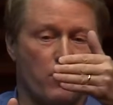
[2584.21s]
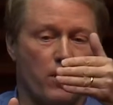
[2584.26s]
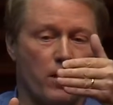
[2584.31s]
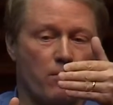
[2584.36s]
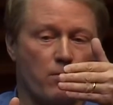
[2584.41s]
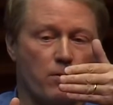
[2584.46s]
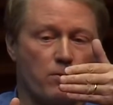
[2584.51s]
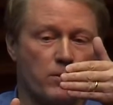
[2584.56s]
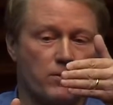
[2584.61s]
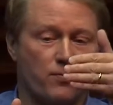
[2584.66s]

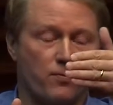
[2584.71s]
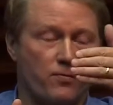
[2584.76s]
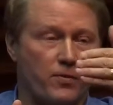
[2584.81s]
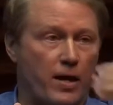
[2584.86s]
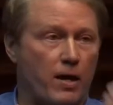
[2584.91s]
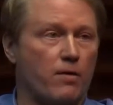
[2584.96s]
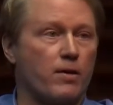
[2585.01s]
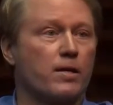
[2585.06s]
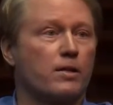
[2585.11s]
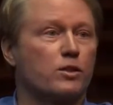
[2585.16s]
it, it was
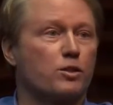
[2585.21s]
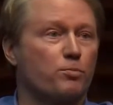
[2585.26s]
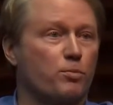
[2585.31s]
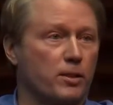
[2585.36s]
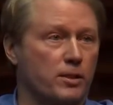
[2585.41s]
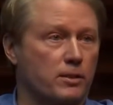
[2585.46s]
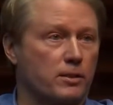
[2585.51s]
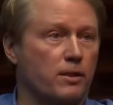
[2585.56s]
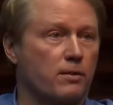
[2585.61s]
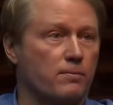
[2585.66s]
very
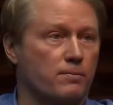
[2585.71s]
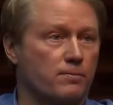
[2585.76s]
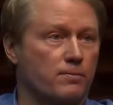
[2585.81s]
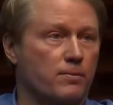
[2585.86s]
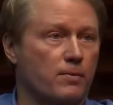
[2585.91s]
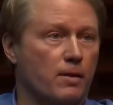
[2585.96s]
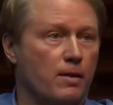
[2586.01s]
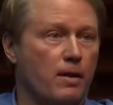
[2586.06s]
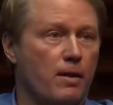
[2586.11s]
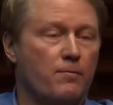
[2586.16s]
explicit.
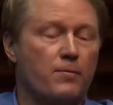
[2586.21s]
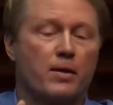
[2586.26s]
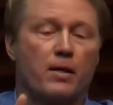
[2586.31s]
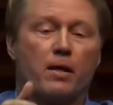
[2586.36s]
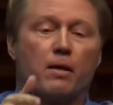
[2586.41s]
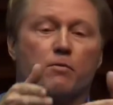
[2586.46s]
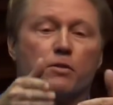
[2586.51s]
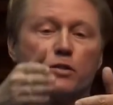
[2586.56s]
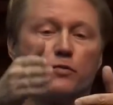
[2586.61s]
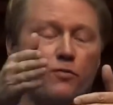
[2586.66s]

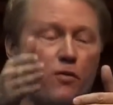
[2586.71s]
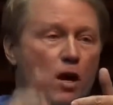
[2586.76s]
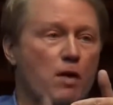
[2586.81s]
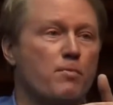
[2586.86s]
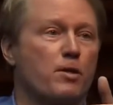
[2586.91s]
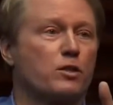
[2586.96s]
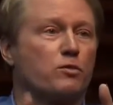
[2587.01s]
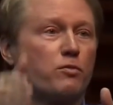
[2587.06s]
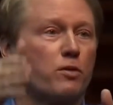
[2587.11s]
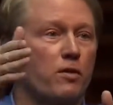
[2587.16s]
It was very
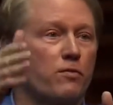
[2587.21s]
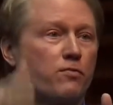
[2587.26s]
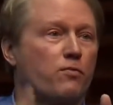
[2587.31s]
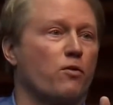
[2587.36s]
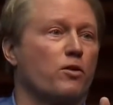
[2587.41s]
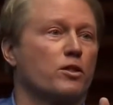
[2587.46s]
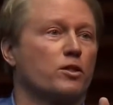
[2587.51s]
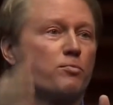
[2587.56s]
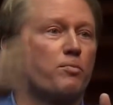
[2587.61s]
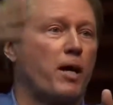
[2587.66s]
much
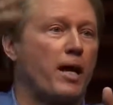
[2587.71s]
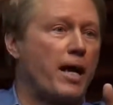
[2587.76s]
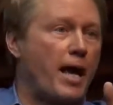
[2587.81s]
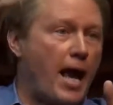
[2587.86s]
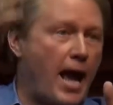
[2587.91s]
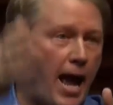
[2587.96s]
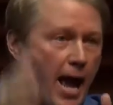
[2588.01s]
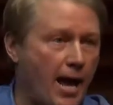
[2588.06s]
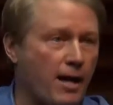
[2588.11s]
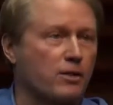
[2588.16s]
reinforced by
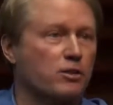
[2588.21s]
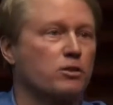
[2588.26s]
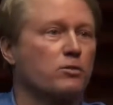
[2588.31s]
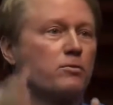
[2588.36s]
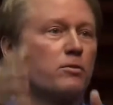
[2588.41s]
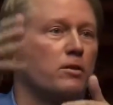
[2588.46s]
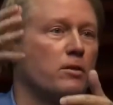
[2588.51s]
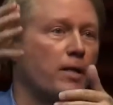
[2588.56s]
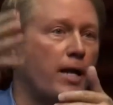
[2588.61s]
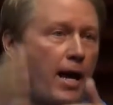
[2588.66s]

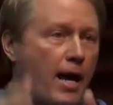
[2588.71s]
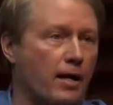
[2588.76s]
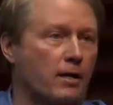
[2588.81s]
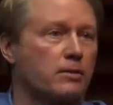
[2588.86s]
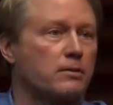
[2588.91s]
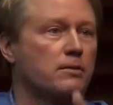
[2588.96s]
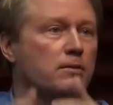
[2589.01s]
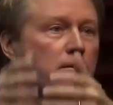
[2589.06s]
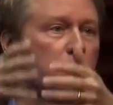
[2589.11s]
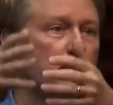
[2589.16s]
actual
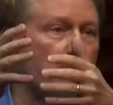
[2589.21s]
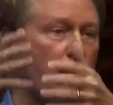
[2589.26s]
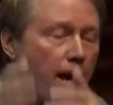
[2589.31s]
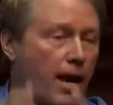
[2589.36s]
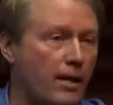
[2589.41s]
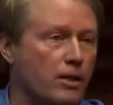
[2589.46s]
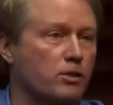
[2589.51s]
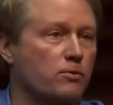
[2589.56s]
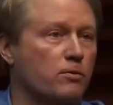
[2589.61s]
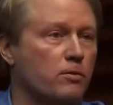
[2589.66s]
actions,
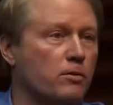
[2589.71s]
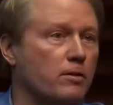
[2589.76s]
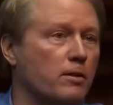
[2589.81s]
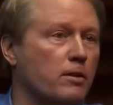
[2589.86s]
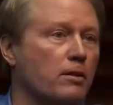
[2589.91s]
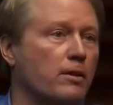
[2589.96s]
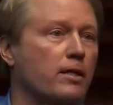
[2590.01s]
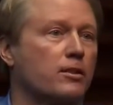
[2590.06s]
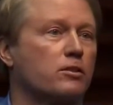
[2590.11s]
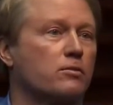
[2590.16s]
actual
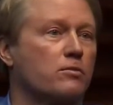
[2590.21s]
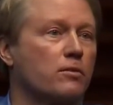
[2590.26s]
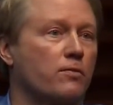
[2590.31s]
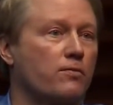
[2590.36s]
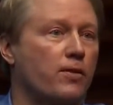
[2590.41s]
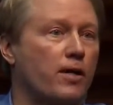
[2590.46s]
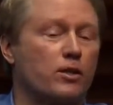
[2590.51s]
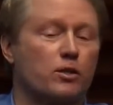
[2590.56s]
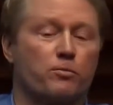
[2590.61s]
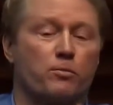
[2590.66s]
intellectual
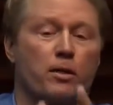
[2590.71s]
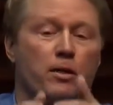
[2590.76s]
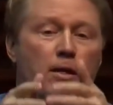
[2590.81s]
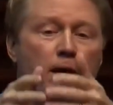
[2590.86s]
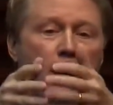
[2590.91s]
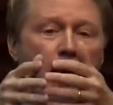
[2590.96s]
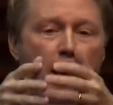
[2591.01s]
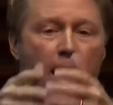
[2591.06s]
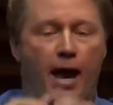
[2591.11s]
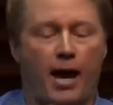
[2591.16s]
investment,
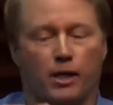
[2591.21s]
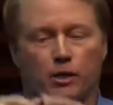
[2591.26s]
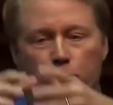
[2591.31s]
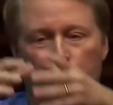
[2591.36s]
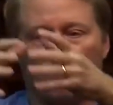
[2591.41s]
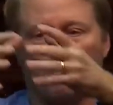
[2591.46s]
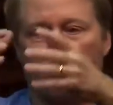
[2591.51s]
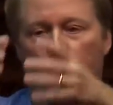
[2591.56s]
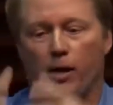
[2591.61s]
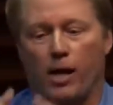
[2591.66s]

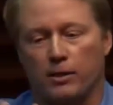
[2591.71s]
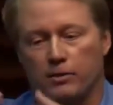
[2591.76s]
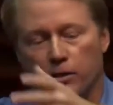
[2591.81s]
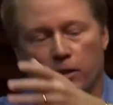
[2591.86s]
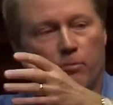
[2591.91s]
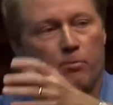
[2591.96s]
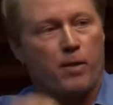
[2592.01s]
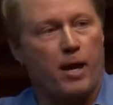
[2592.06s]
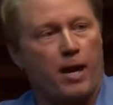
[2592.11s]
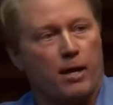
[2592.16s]
actual
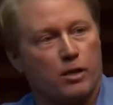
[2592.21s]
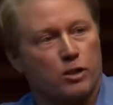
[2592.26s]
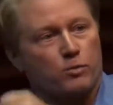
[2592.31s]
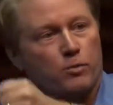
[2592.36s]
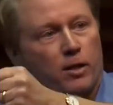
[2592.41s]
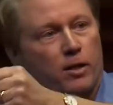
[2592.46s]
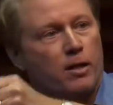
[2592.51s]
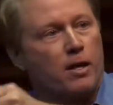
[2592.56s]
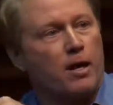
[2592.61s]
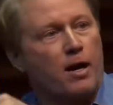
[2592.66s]
project
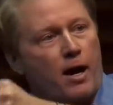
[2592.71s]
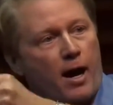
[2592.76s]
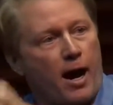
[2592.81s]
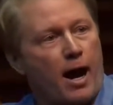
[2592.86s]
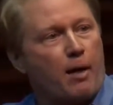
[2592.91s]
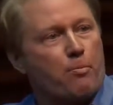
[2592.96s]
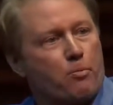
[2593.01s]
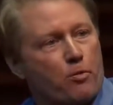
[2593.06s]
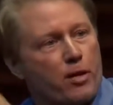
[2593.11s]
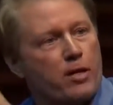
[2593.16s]
management,
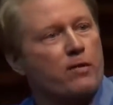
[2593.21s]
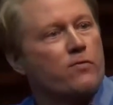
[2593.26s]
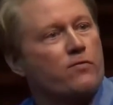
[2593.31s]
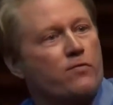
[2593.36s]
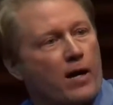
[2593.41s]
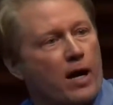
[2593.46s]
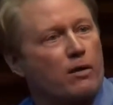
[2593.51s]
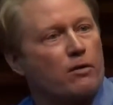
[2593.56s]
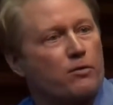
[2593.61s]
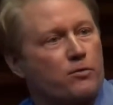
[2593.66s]
operating
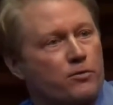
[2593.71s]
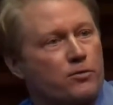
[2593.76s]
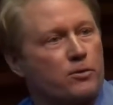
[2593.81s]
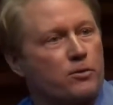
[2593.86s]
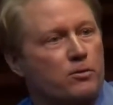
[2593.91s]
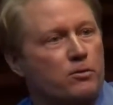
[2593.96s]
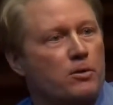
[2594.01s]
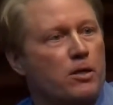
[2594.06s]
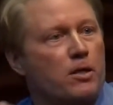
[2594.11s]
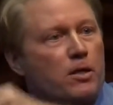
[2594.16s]
follow
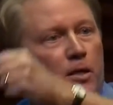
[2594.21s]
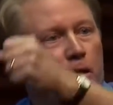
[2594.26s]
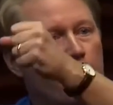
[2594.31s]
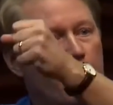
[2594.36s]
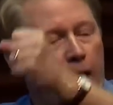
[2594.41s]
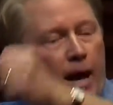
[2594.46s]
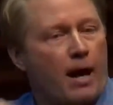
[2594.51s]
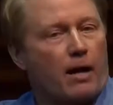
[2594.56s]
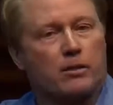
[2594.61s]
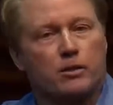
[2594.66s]
through,
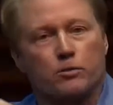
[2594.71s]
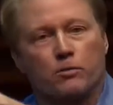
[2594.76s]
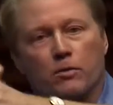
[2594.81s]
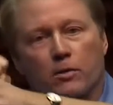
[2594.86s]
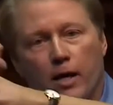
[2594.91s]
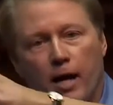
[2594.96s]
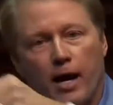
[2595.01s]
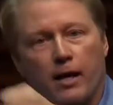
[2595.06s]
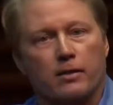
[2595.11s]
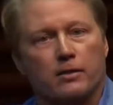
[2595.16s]

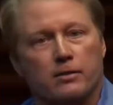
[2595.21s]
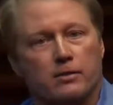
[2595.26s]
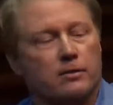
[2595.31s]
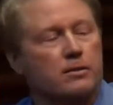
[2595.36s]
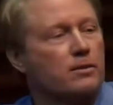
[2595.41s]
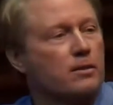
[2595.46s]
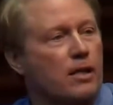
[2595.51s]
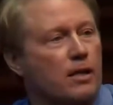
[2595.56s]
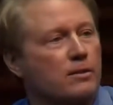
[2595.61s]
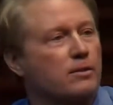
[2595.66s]
actual honest
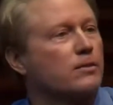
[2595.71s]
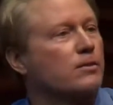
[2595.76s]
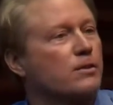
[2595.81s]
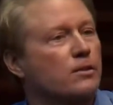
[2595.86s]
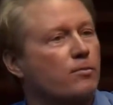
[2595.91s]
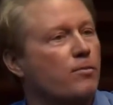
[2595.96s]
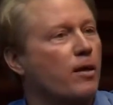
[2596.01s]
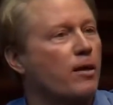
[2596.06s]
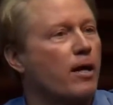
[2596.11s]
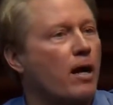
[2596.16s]
discussions
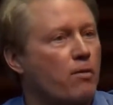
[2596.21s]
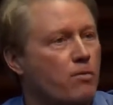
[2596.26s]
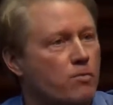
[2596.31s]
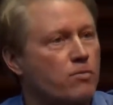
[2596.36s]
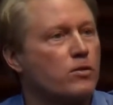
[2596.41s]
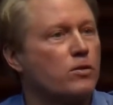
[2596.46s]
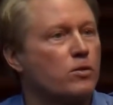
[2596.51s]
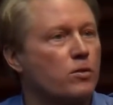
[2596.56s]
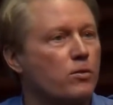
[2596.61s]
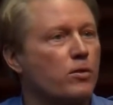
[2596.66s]
about how we
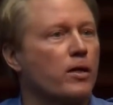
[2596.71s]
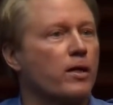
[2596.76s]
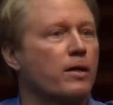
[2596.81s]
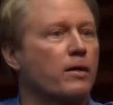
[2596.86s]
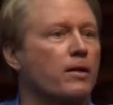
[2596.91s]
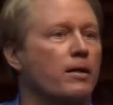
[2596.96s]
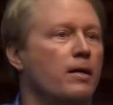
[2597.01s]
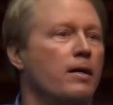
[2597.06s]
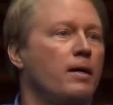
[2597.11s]
were doing.